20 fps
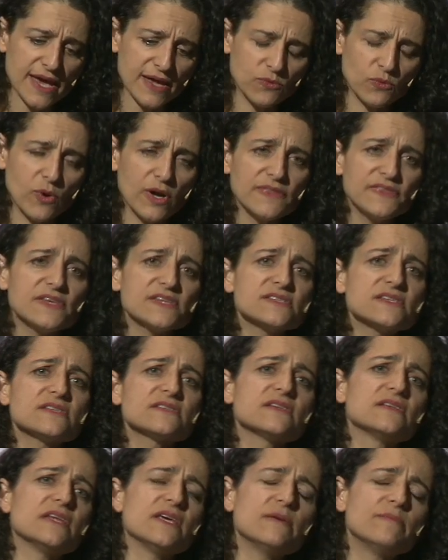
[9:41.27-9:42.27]
And what this
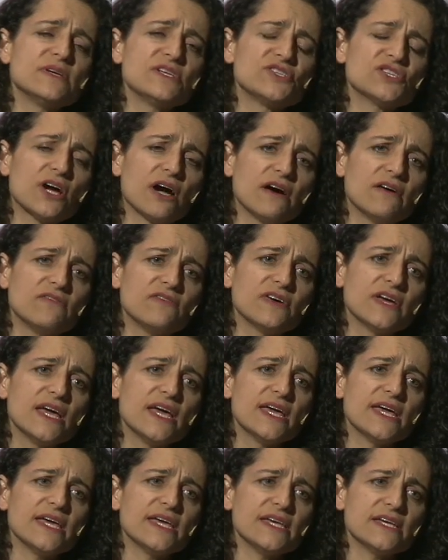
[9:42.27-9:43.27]
is an image of
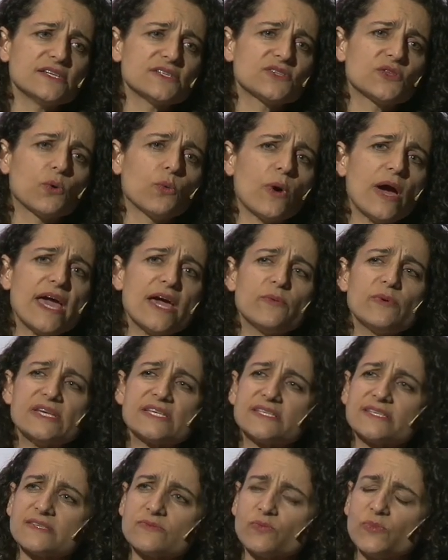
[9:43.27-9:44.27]
is the way
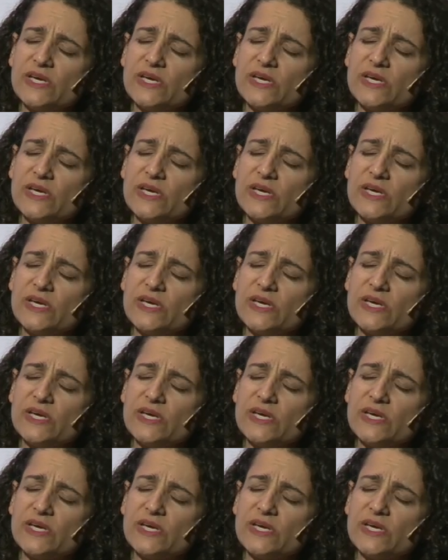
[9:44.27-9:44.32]
we,